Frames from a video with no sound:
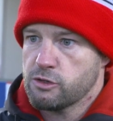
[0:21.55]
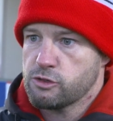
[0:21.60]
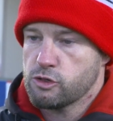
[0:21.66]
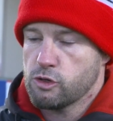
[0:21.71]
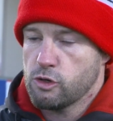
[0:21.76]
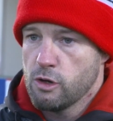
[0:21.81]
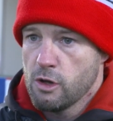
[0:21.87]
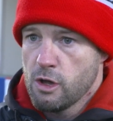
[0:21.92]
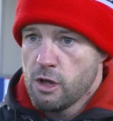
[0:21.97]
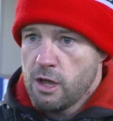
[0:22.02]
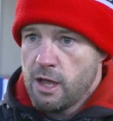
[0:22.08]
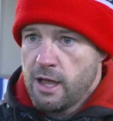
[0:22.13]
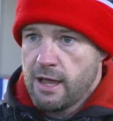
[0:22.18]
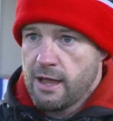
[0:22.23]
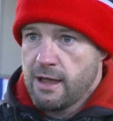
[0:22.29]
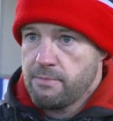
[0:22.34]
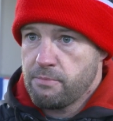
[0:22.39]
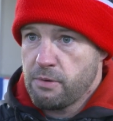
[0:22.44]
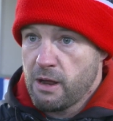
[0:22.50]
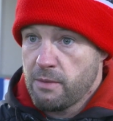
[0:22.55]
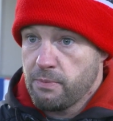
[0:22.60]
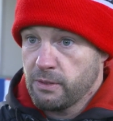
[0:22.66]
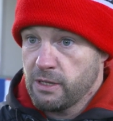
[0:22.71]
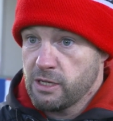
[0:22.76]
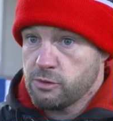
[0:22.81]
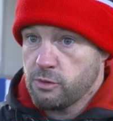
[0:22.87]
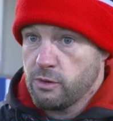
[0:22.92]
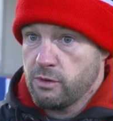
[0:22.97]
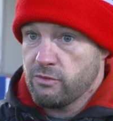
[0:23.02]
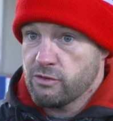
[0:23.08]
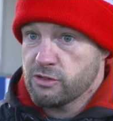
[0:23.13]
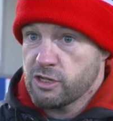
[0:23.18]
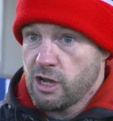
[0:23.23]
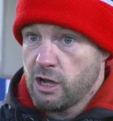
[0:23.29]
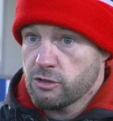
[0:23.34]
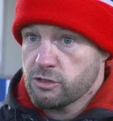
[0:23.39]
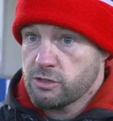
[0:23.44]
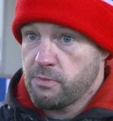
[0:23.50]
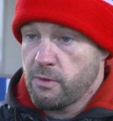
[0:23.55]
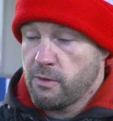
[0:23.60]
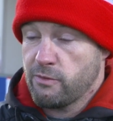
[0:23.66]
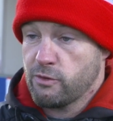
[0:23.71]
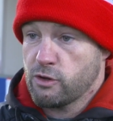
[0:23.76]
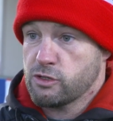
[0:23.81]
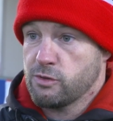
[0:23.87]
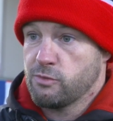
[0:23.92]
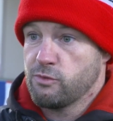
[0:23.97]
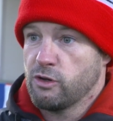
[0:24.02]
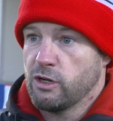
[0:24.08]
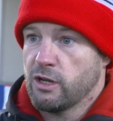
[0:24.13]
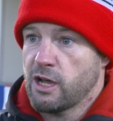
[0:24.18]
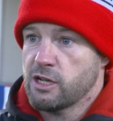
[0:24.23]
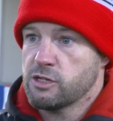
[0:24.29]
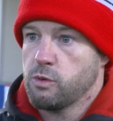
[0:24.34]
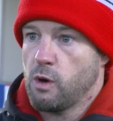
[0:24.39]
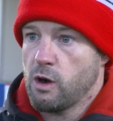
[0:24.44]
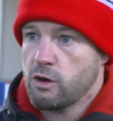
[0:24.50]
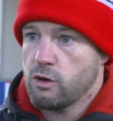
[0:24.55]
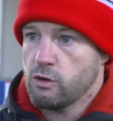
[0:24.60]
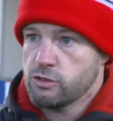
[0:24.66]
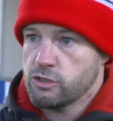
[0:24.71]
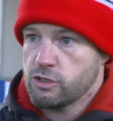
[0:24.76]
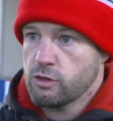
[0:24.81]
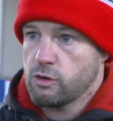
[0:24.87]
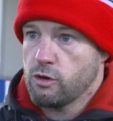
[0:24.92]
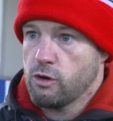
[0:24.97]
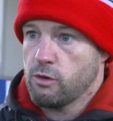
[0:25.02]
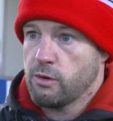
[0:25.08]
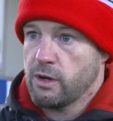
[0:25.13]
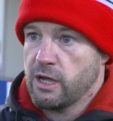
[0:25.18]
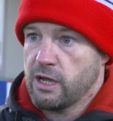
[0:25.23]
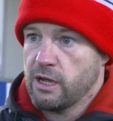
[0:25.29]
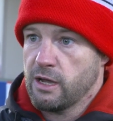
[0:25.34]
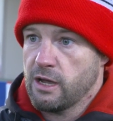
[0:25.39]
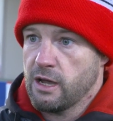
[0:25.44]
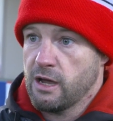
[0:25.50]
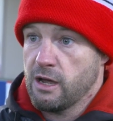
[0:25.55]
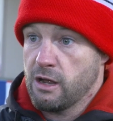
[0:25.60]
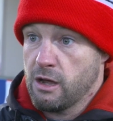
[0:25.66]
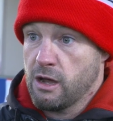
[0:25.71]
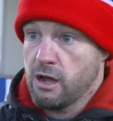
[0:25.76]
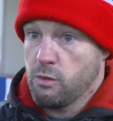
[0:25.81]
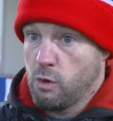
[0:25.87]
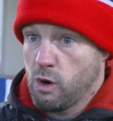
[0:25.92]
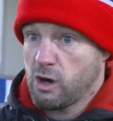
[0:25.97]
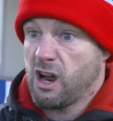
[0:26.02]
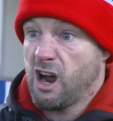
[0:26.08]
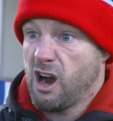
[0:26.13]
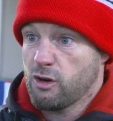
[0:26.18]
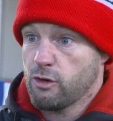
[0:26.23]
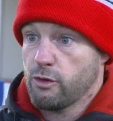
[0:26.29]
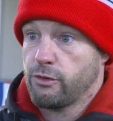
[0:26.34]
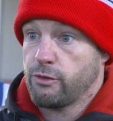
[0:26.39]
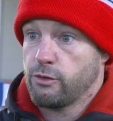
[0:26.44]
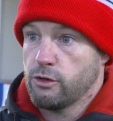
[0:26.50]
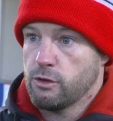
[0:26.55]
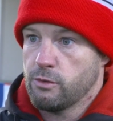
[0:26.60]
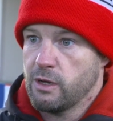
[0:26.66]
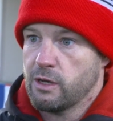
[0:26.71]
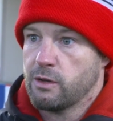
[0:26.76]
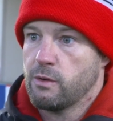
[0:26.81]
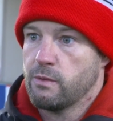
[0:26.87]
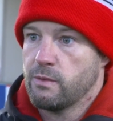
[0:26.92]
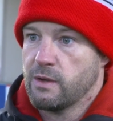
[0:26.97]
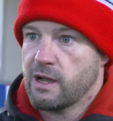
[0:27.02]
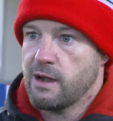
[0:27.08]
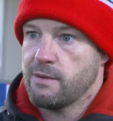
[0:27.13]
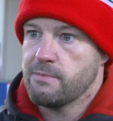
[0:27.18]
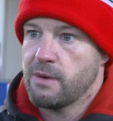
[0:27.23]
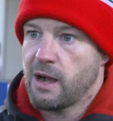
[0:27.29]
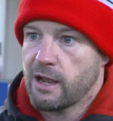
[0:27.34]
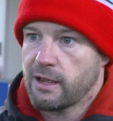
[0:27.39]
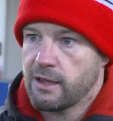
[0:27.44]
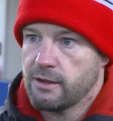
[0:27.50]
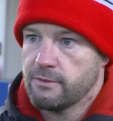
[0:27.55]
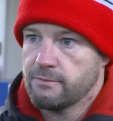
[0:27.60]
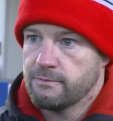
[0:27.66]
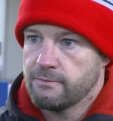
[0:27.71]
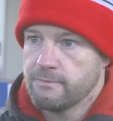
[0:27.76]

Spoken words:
So pretty pleased with the results, but we've got some really nice work-ons to go away and work hard on through the week when we come back in.